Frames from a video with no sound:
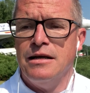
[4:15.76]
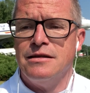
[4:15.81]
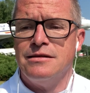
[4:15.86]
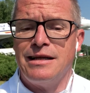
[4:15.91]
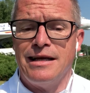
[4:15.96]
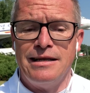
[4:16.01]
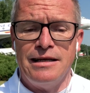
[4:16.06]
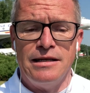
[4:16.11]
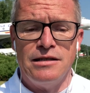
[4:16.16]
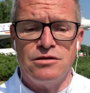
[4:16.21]

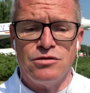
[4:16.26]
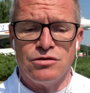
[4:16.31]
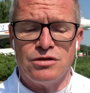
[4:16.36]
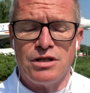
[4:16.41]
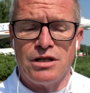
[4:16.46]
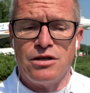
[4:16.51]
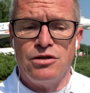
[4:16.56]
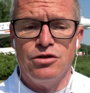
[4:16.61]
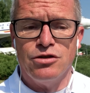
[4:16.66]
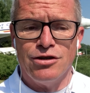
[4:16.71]
They need to
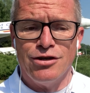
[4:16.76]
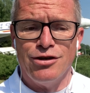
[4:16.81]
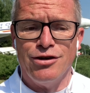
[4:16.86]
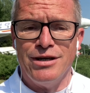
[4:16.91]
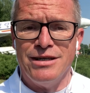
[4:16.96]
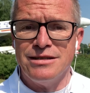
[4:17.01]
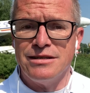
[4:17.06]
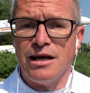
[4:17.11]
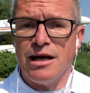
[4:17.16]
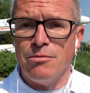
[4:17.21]
secure you
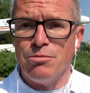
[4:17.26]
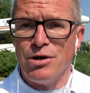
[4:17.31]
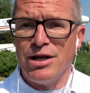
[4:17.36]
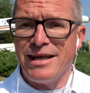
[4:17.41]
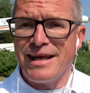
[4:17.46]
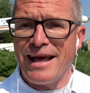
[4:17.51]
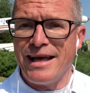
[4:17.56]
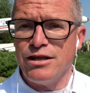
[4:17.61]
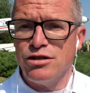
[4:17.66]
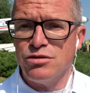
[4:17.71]
in the
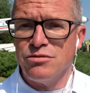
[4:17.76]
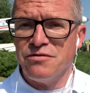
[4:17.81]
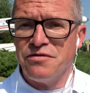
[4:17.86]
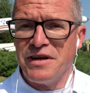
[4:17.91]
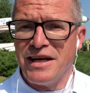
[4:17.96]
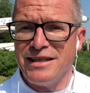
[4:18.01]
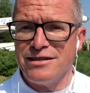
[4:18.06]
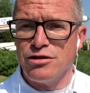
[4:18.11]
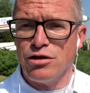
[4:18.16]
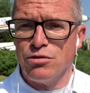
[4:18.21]
application
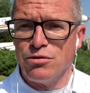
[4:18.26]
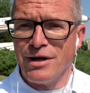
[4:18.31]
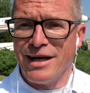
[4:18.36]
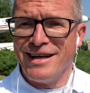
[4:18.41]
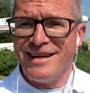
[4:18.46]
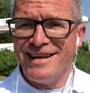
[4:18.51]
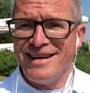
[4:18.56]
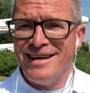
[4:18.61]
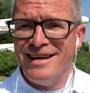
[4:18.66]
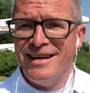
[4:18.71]
phase
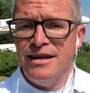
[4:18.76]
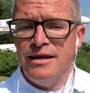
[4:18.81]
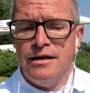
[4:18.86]
already.